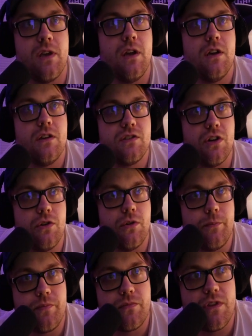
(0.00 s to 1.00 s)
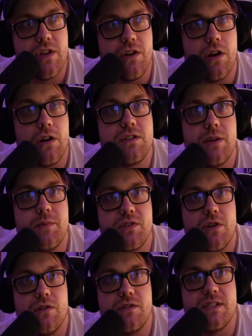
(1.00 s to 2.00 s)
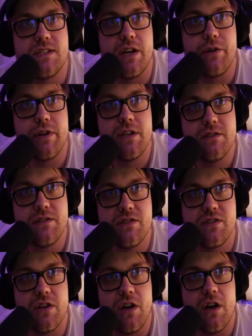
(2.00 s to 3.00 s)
So the archetype is called Sarians.